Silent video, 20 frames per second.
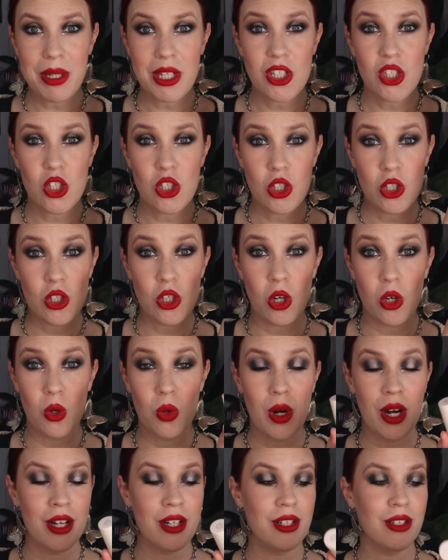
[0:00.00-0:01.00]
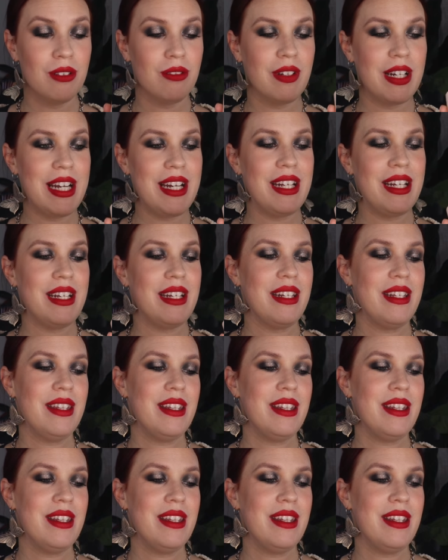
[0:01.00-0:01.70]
is so underrated.